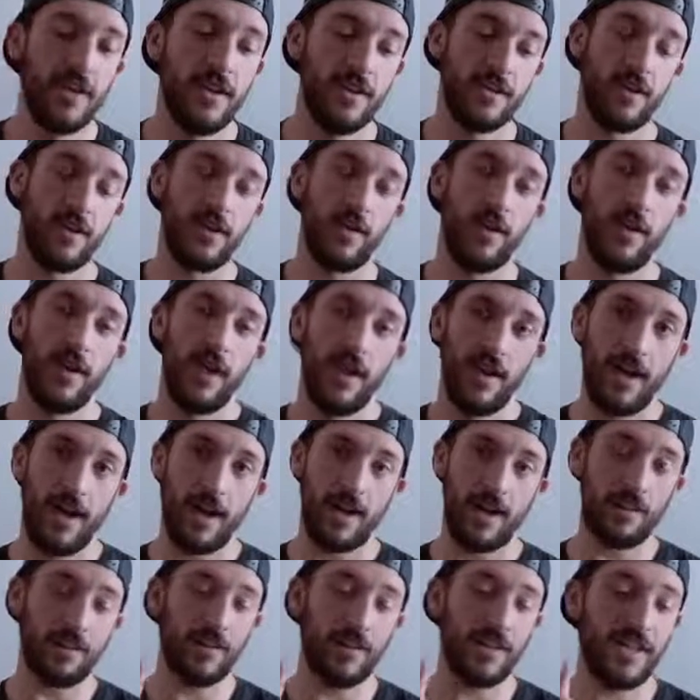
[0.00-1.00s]
So
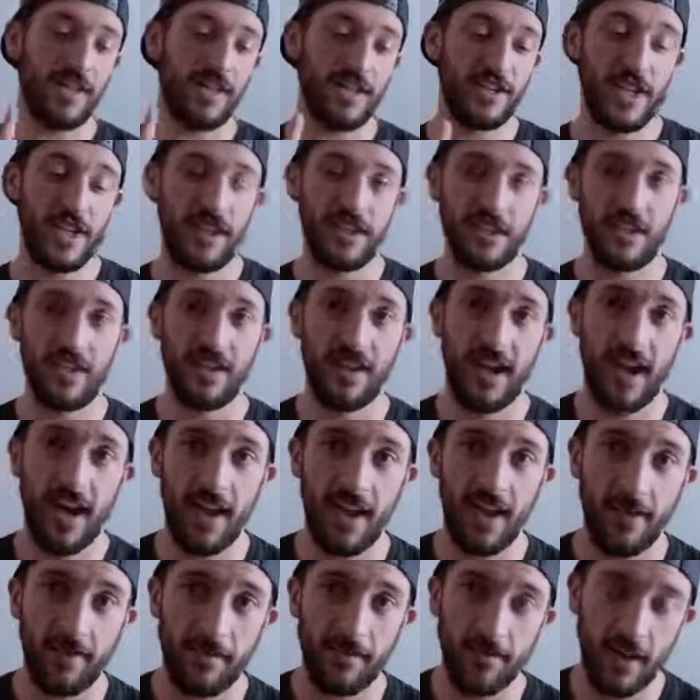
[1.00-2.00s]
I completely changed the
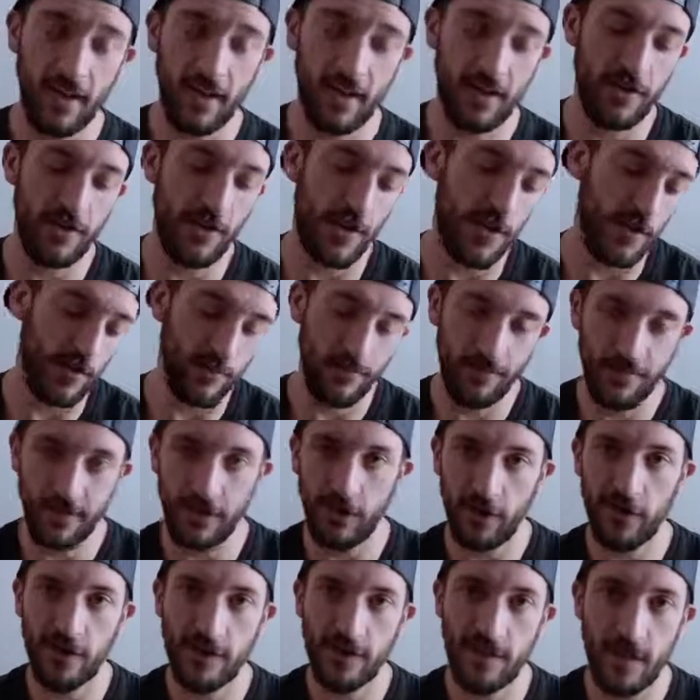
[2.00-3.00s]
diet. I'll let you know, a
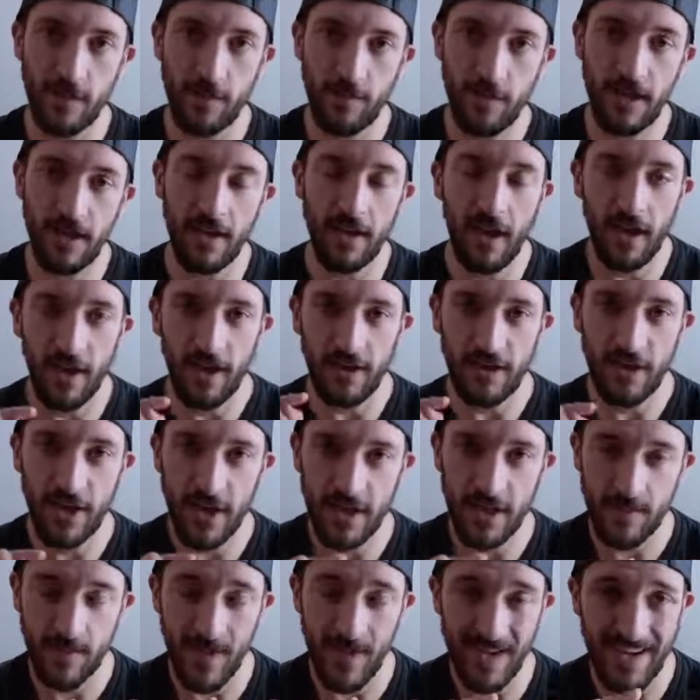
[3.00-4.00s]
little sneak peek. I
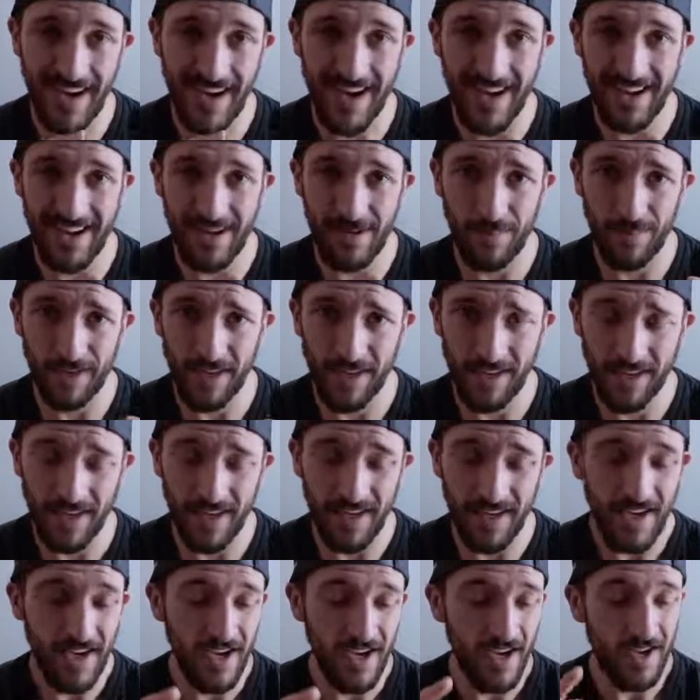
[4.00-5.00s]
changed my diet
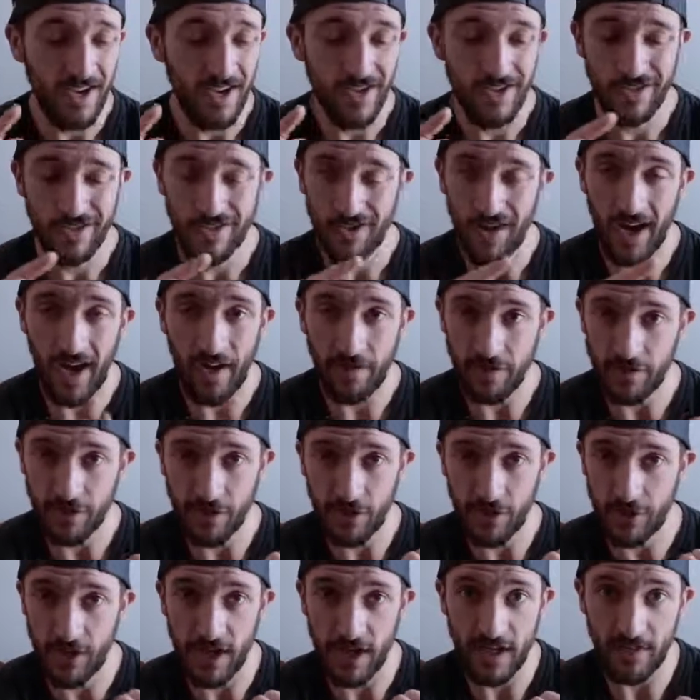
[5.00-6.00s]
completely,
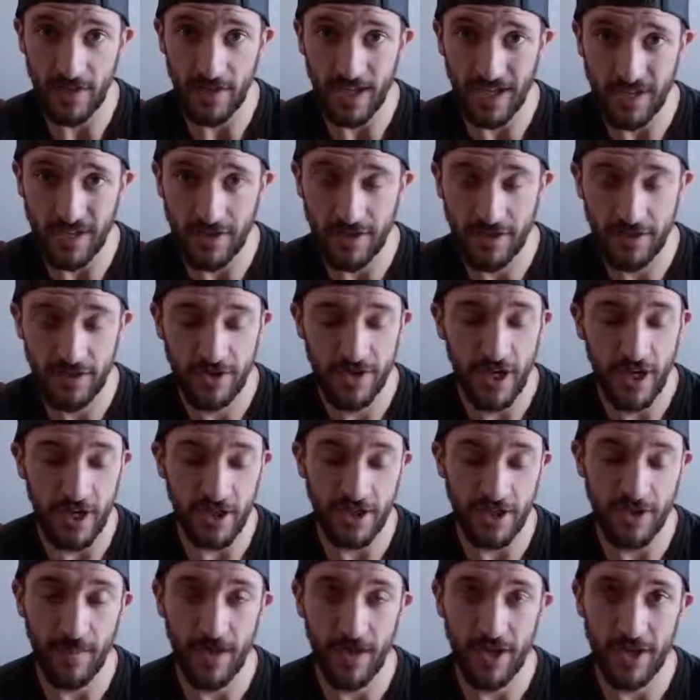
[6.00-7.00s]
obviously
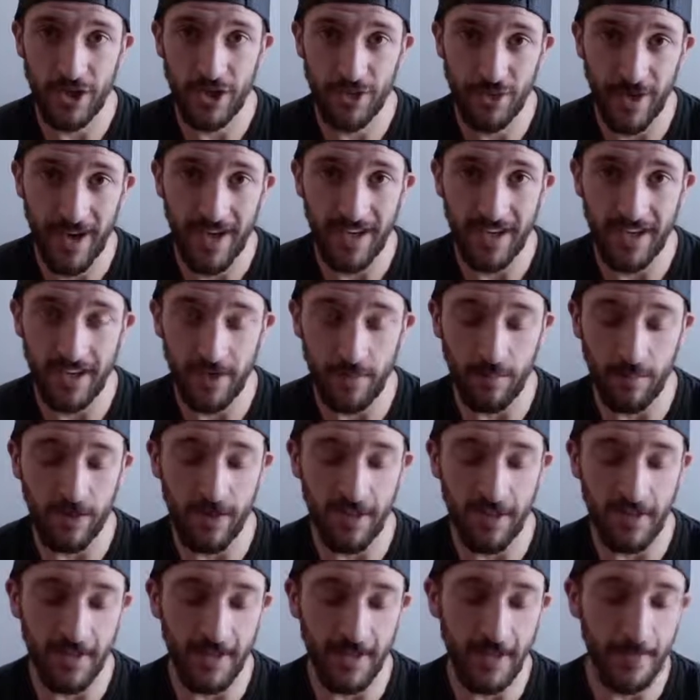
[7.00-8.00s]
changed my training
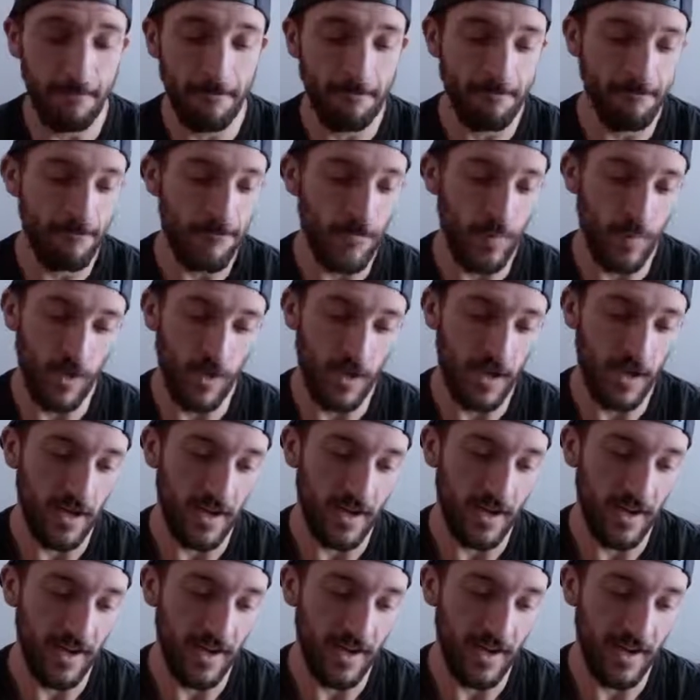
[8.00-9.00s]
completely,
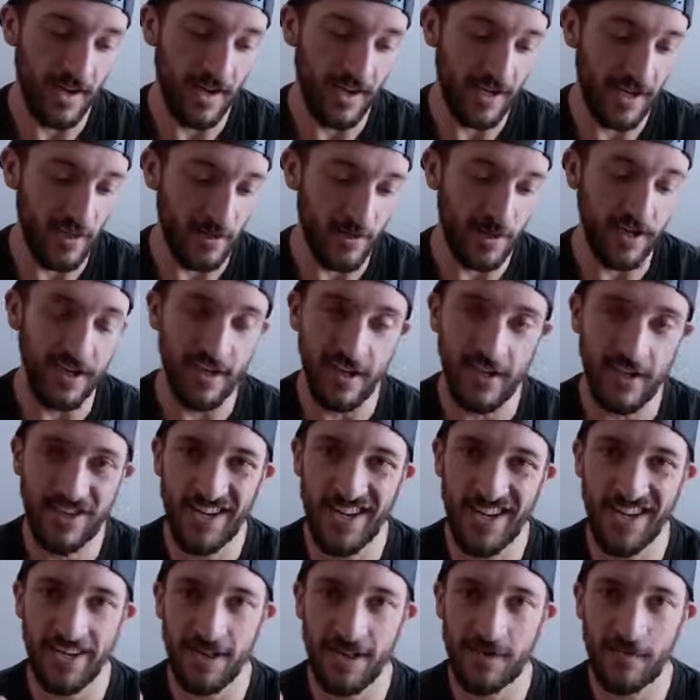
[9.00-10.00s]
and it completely
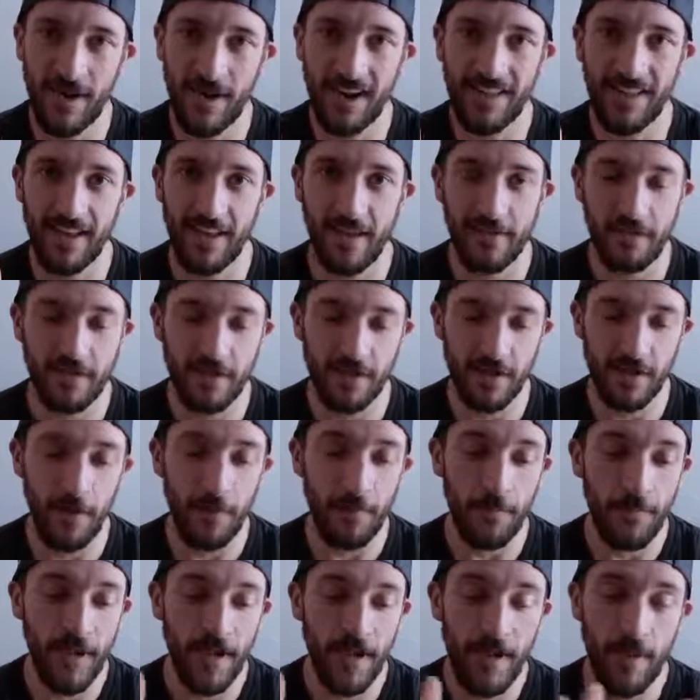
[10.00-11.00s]
changed my life.
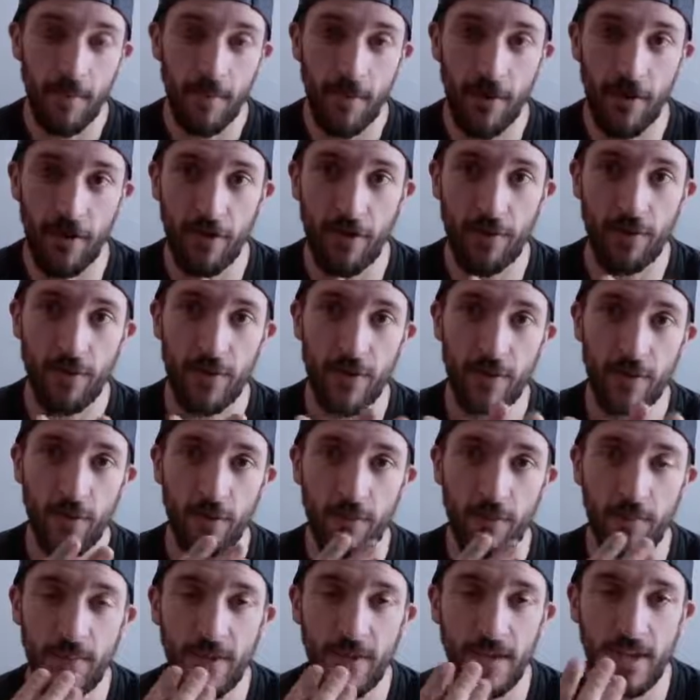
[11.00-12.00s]
So part 3
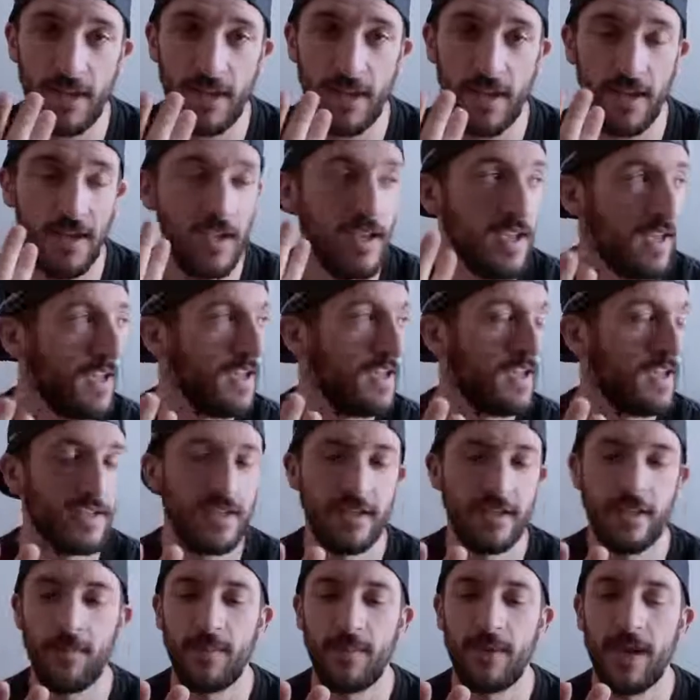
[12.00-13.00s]
will be
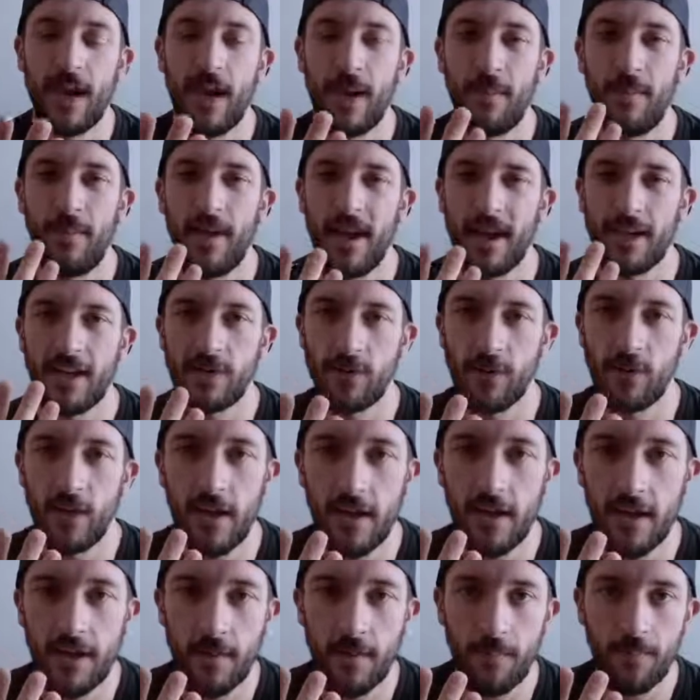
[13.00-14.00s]
sometime next
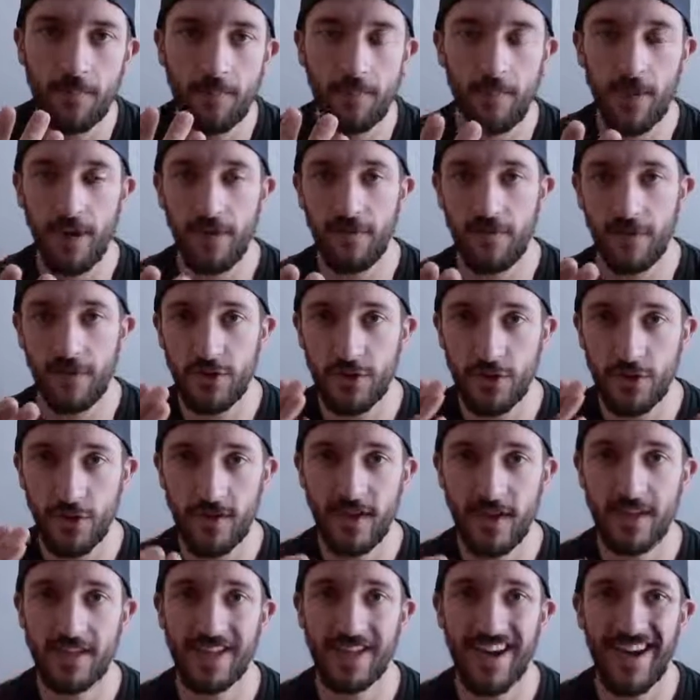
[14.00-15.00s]
week. But if you
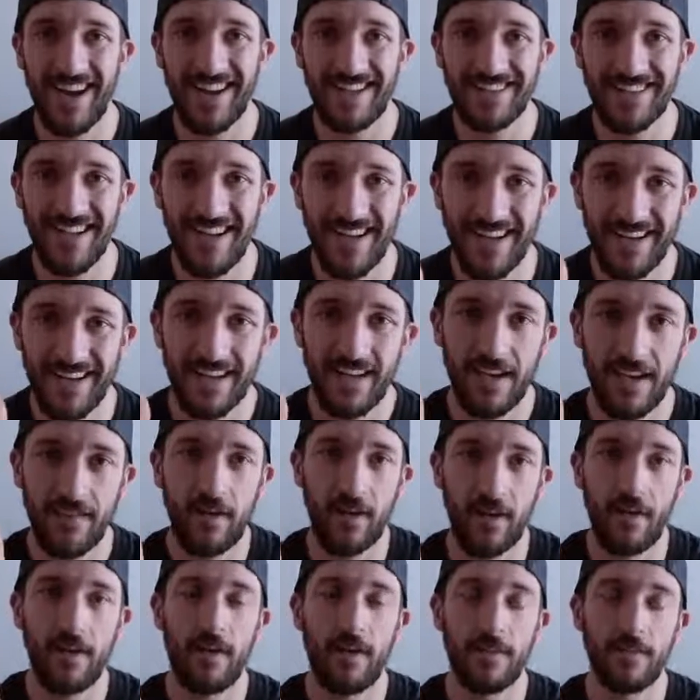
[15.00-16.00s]
enjoyed this content, give
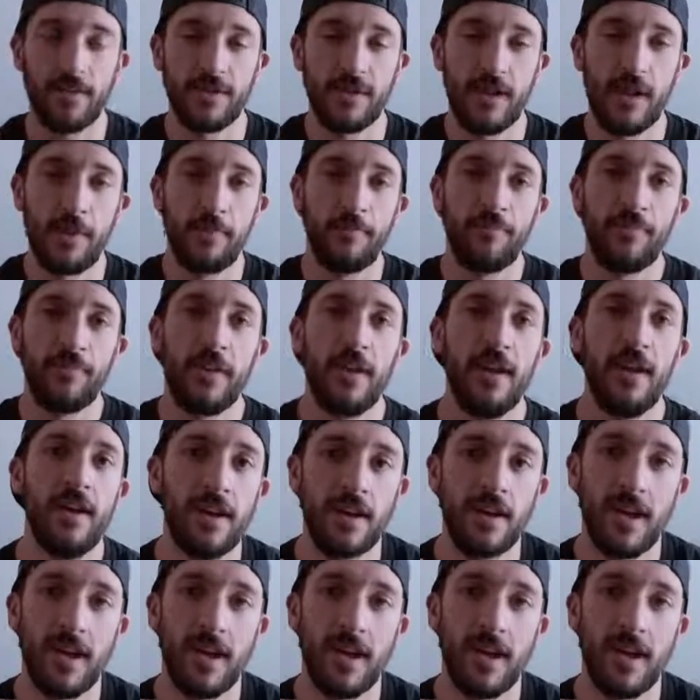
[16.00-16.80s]
it a thumbs up.